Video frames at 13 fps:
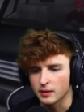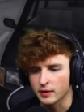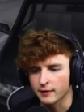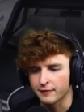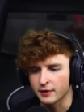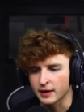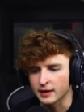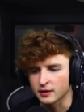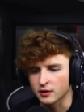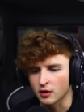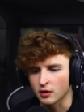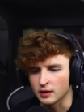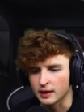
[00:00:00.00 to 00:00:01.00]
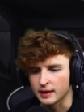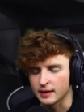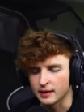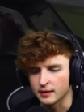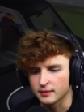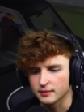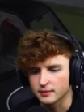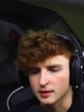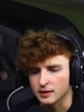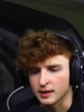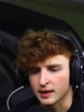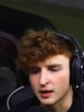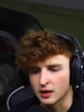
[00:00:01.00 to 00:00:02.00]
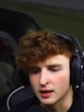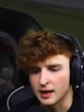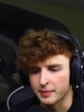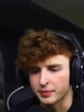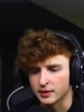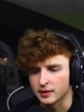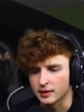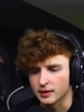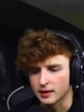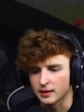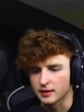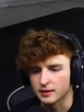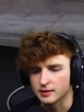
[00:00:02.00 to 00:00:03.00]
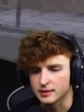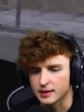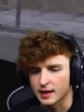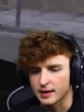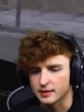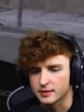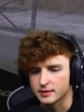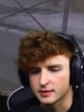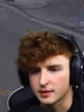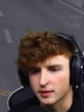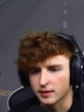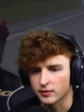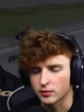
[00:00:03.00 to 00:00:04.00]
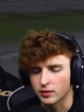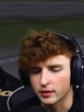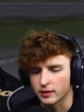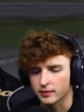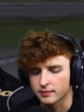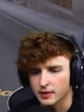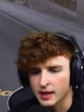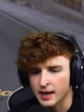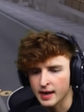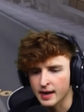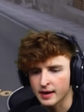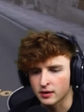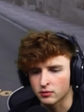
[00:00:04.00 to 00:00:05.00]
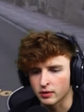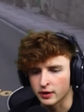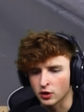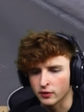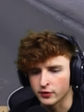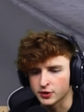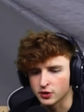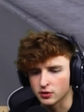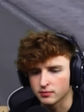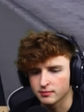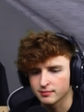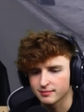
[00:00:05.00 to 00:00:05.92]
Give me a frickin' car, lady. Yeah, I'll hop in the, on the side. Don't even worry. And I'll run you over, too.